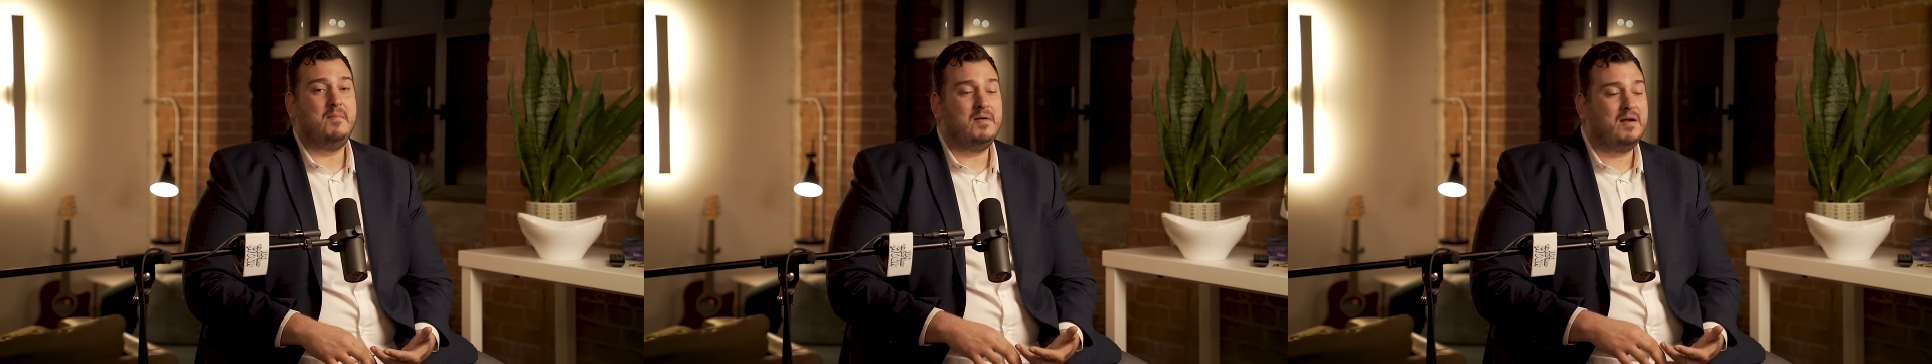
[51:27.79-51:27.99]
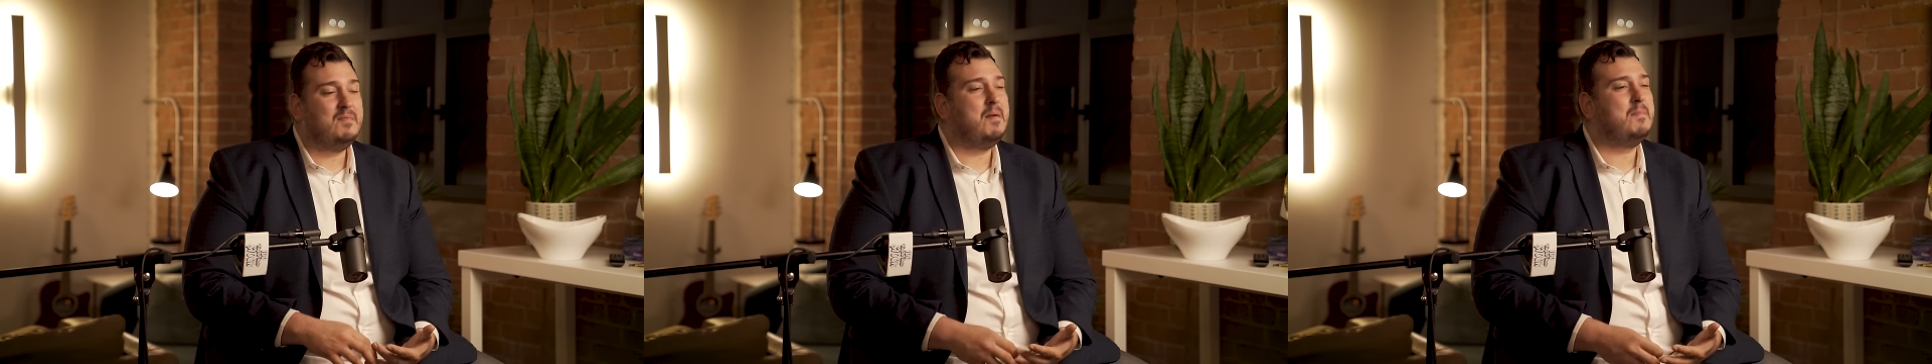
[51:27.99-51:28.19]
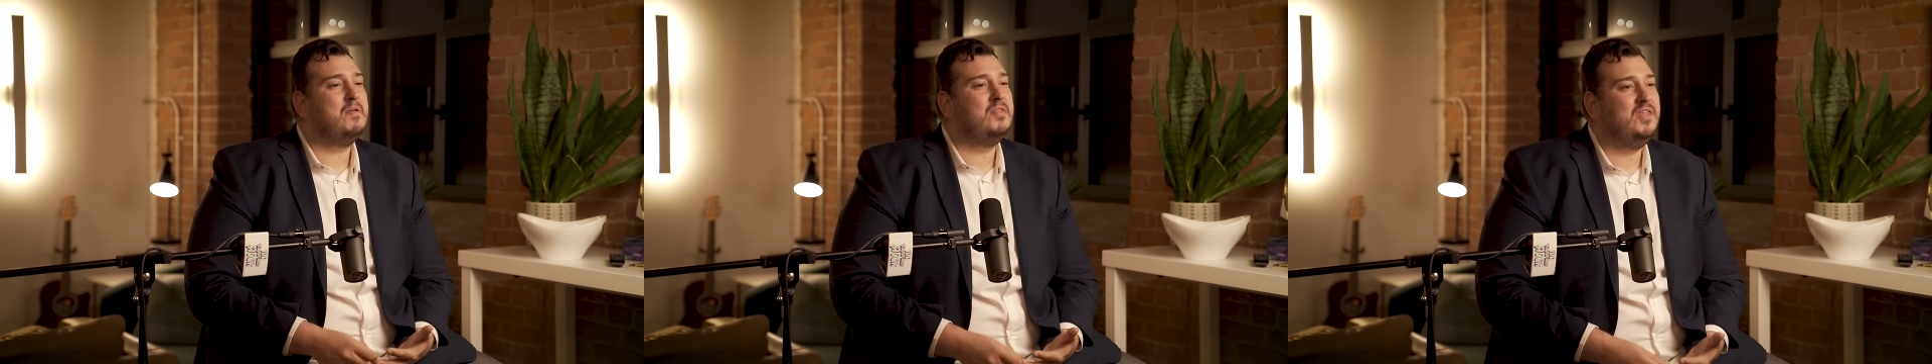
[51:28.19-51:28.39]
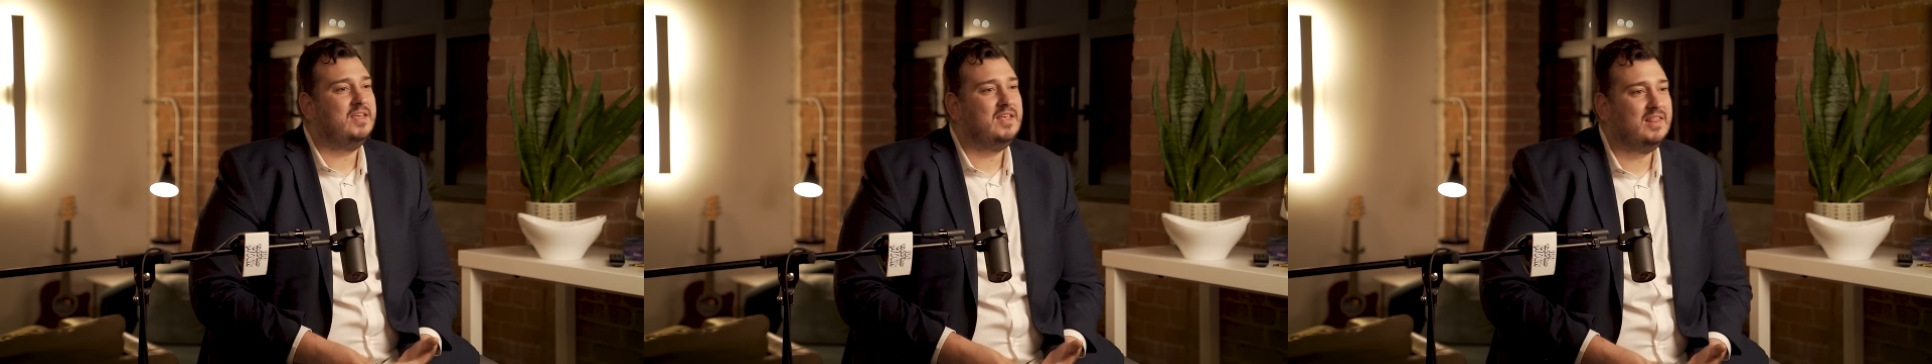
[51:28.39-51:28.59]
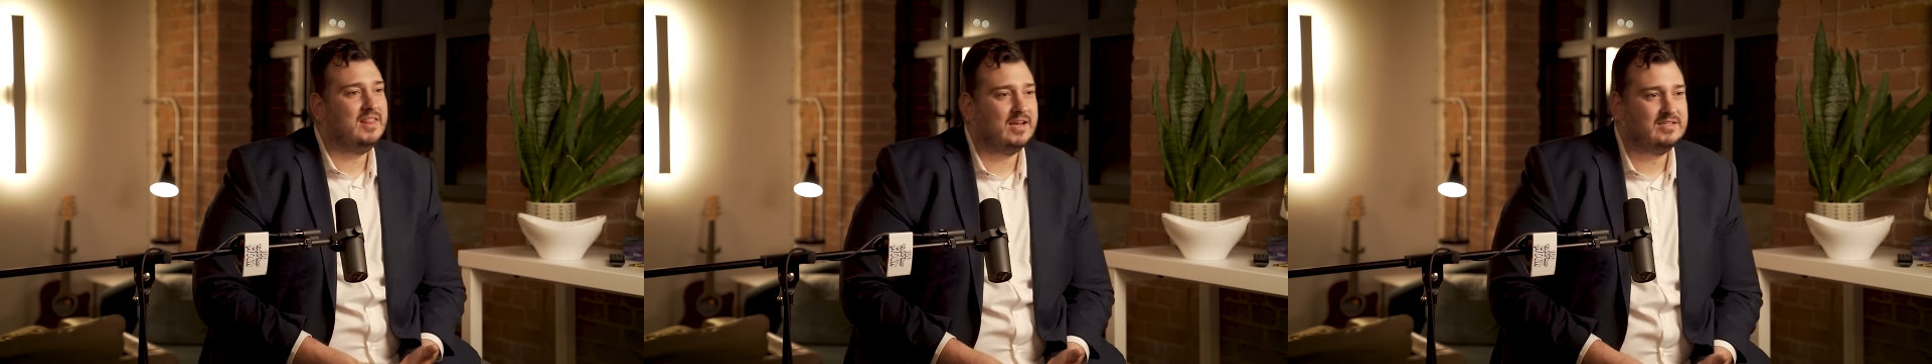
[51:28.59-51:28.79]
remember
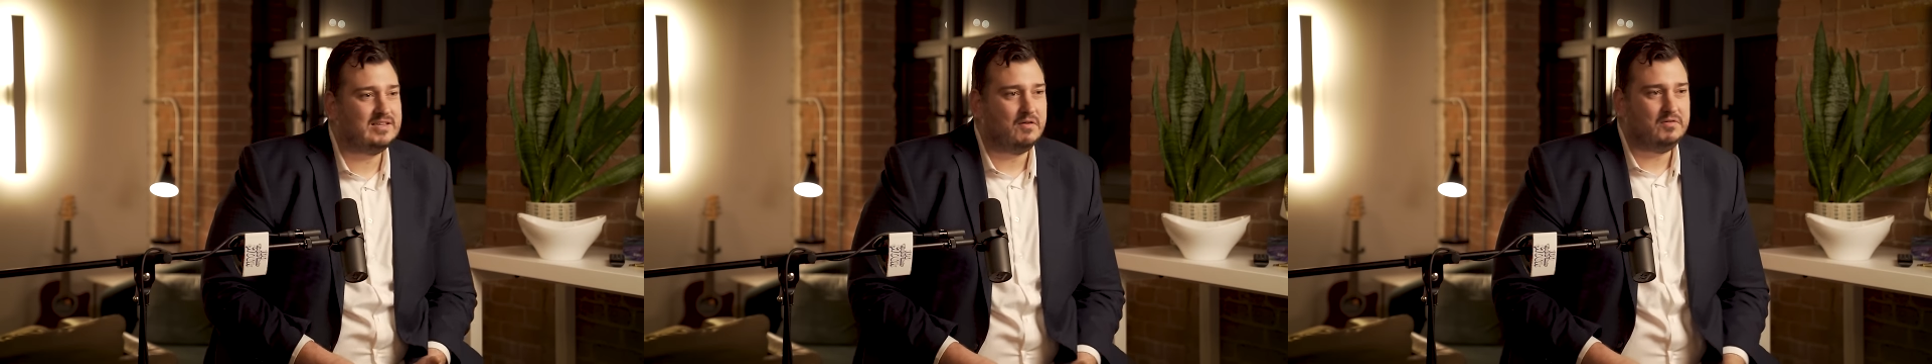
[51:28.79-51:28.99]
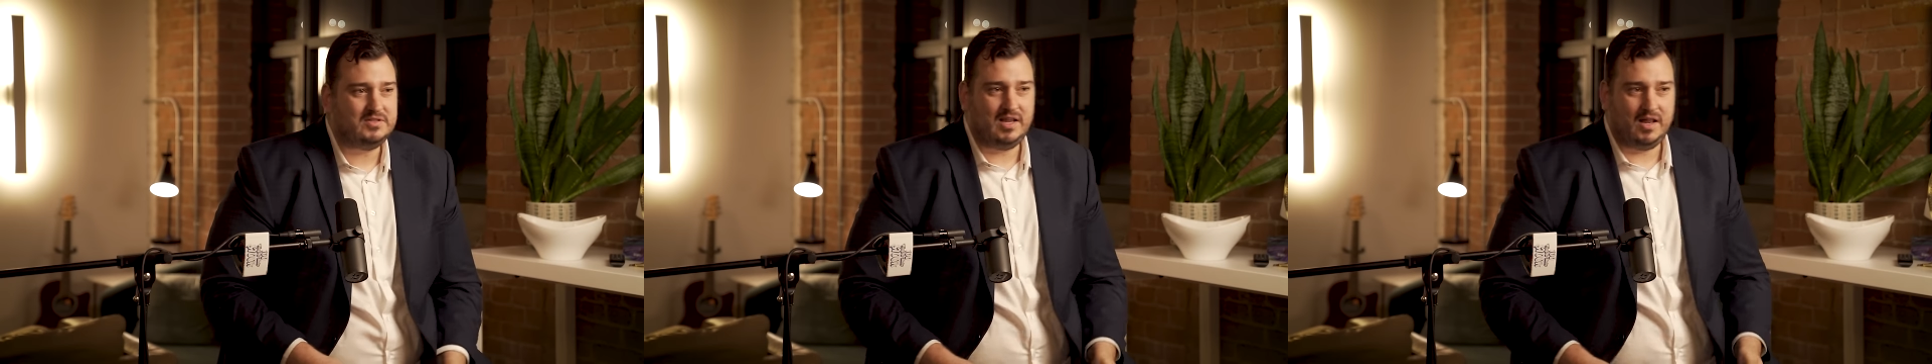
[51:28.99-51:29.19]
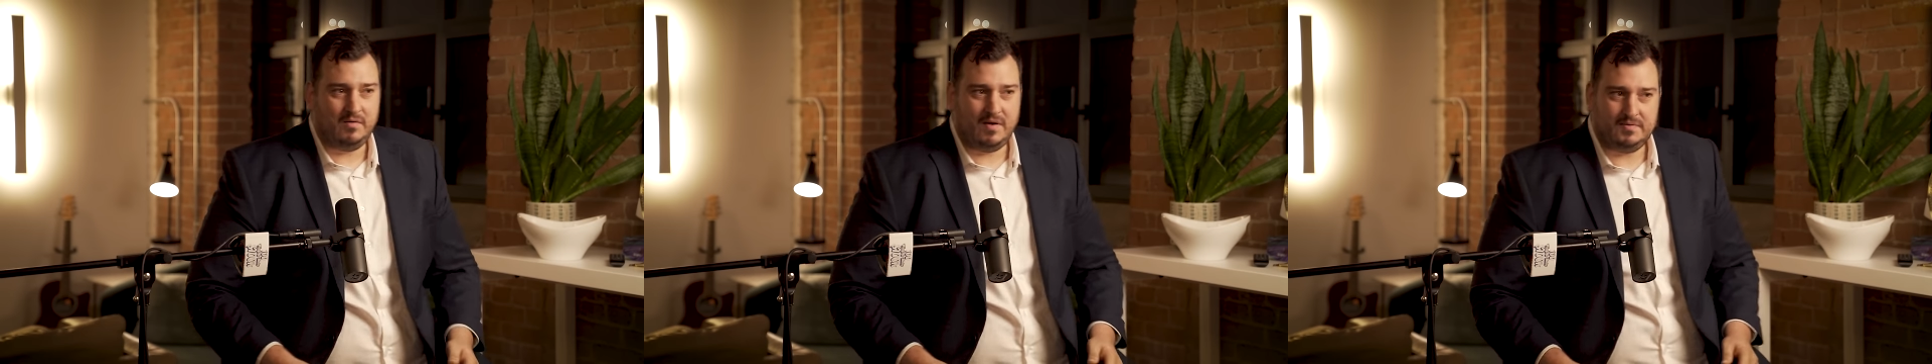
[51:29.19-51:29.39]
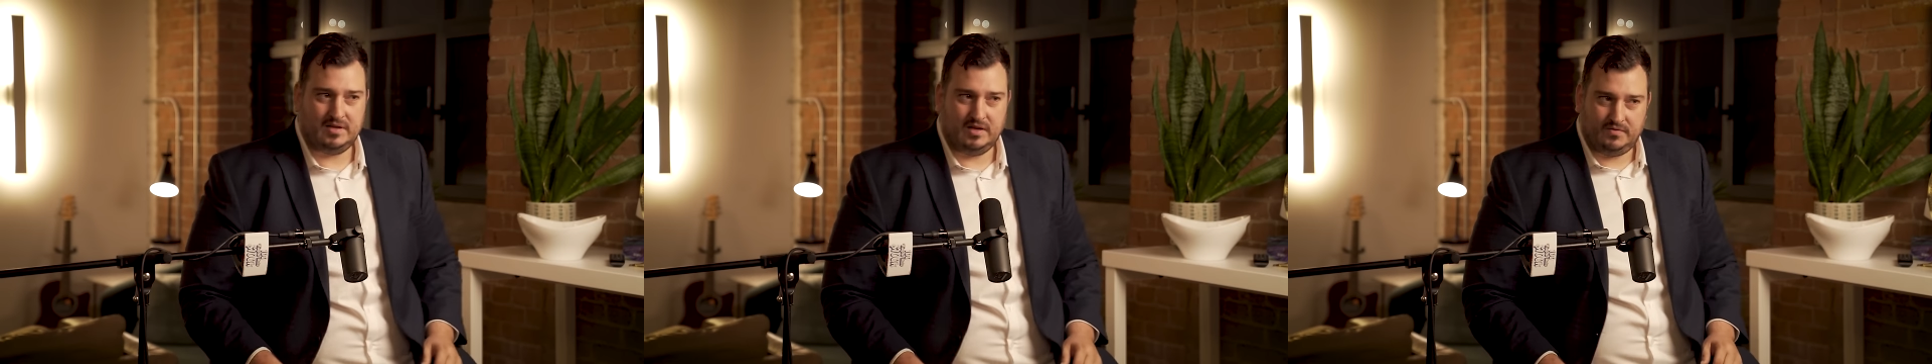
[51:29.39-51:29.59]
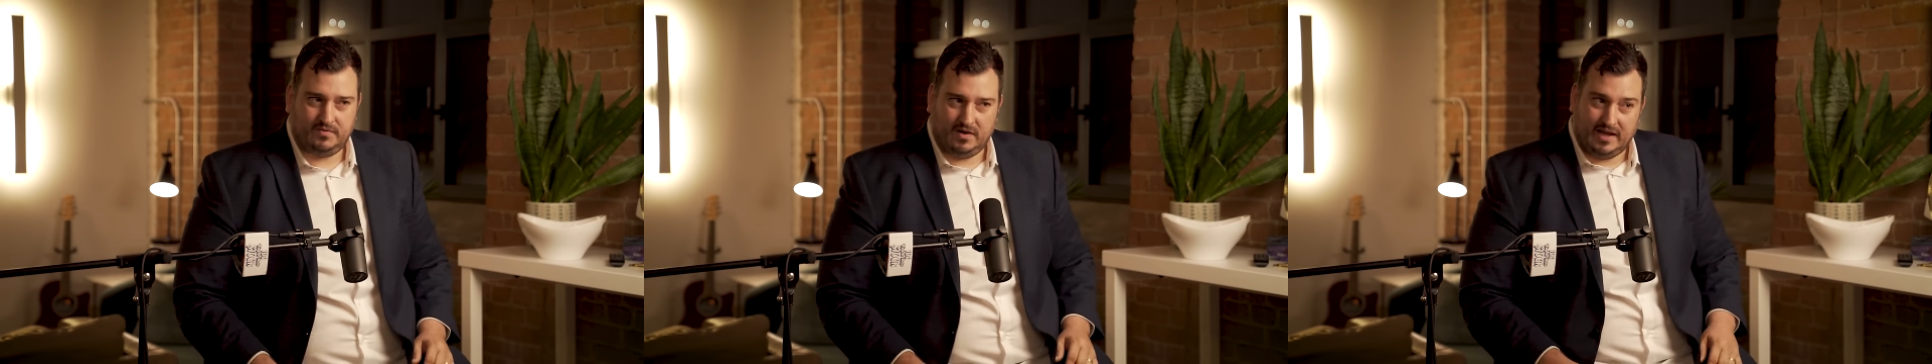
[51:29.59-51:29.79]
thinking that because I was selling
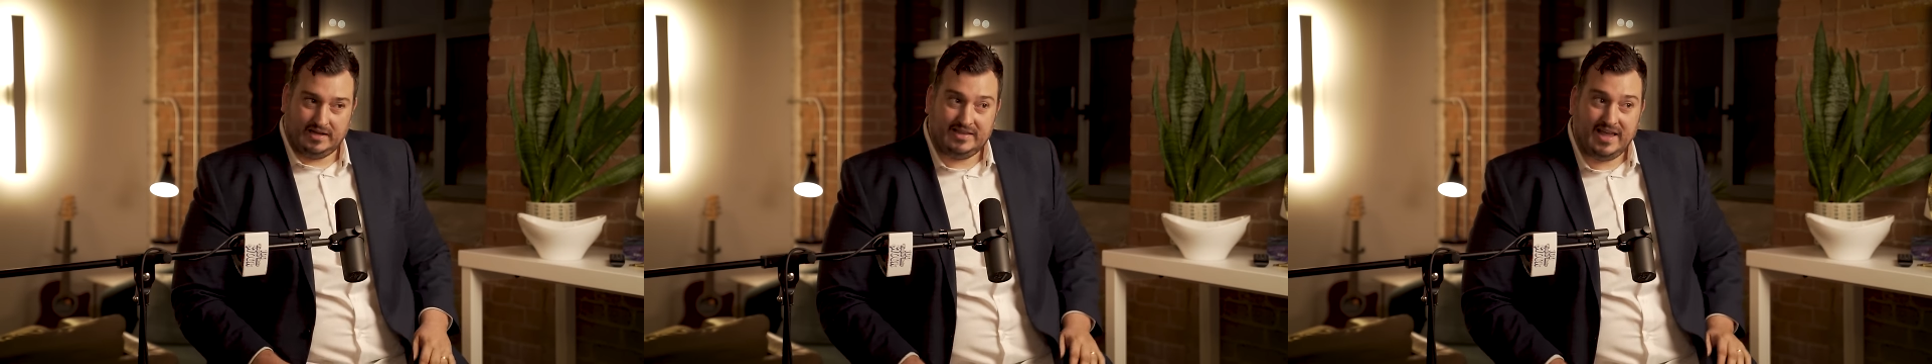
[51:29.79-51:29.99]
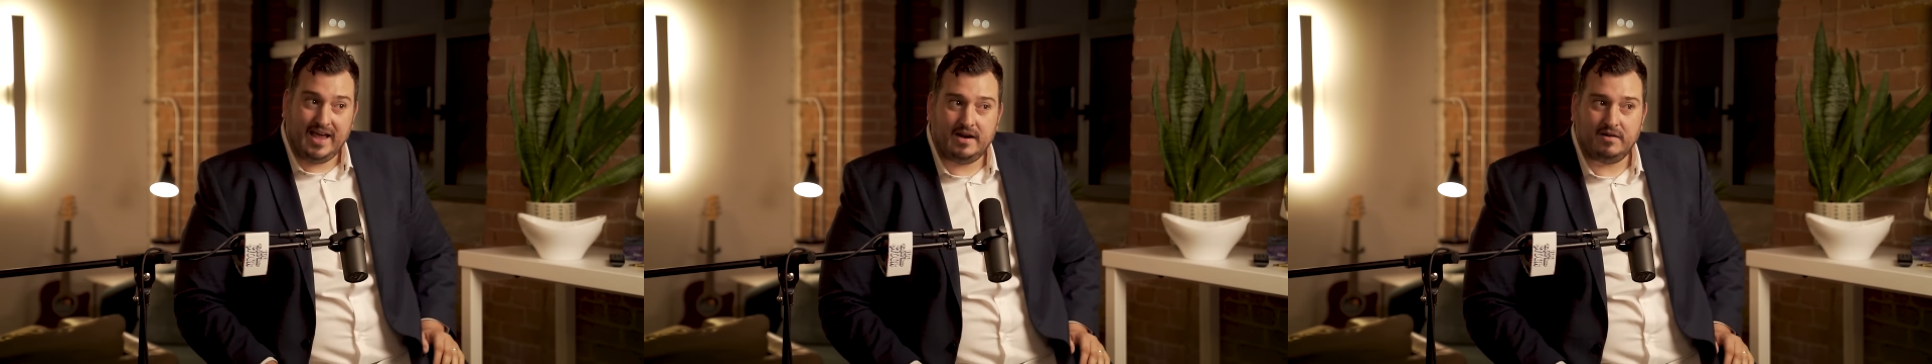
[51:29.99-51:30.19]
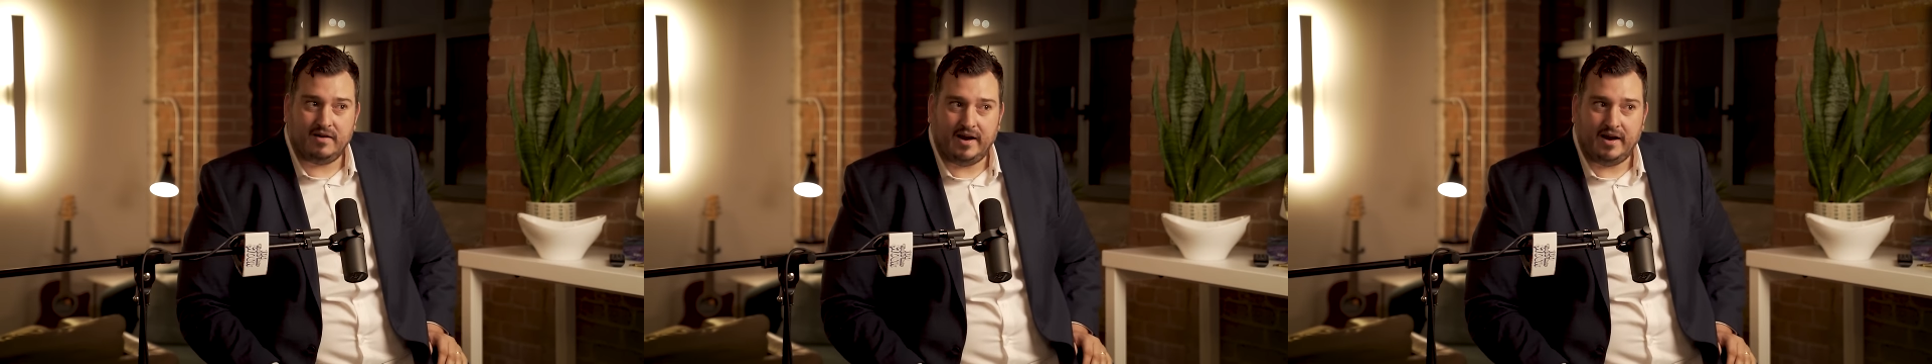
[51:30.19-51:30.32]
websites for like $10,000,